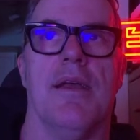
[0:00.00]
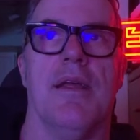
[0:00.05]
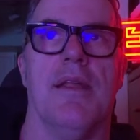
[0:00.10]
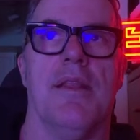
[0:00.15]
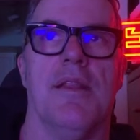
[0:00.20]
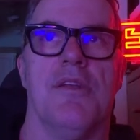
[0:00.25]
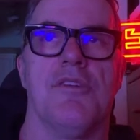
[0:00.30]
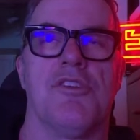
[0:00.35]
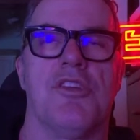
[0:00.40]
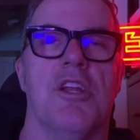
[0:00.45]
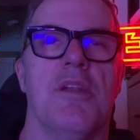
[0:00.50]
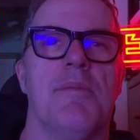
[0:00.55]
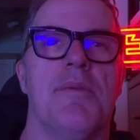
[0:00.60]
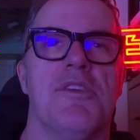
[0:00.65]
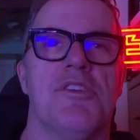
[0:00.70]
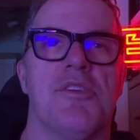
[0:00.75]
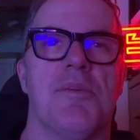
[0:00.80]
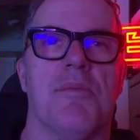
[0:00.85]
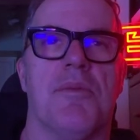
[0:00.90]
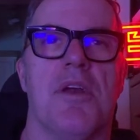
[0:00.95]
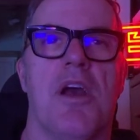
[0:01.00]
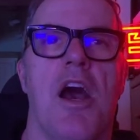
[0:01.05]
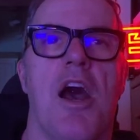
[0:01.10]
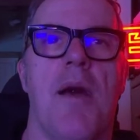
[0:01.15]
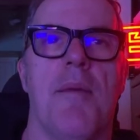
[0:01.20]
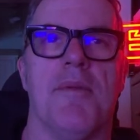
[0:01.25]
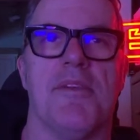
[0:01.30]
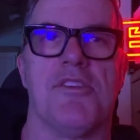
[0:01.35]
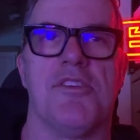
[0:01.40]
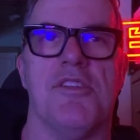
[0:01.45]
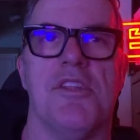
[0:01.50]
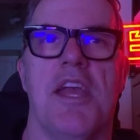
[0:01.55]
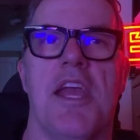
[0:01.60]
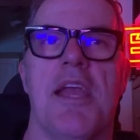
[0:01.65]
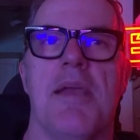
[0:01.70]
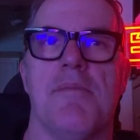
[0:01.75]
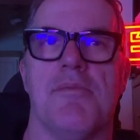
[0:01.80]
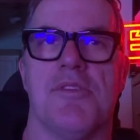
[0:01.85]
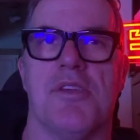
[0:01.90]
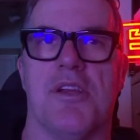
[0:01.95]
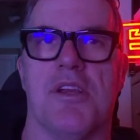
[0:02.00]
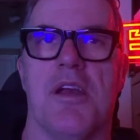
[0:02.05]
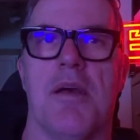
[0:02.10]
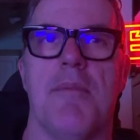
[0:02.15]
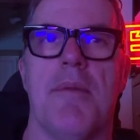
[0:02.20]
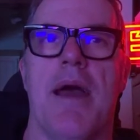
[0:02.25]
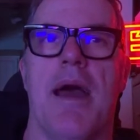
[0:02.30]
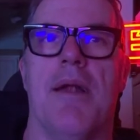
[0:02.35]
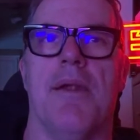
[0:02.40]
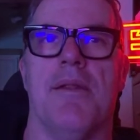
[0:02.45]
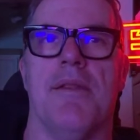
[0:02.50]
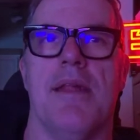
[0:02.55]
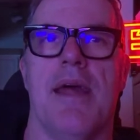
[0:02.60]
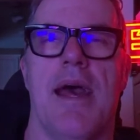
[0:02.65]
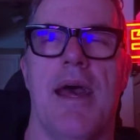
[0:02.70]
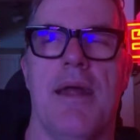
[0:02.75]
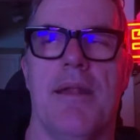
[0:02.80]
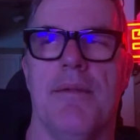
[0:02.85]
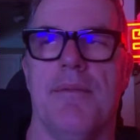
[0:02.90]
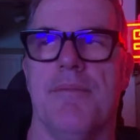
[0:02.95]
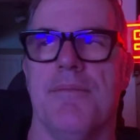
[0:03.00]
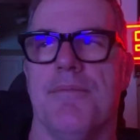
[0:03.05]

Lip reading: there's going to be some comics names that come out of that.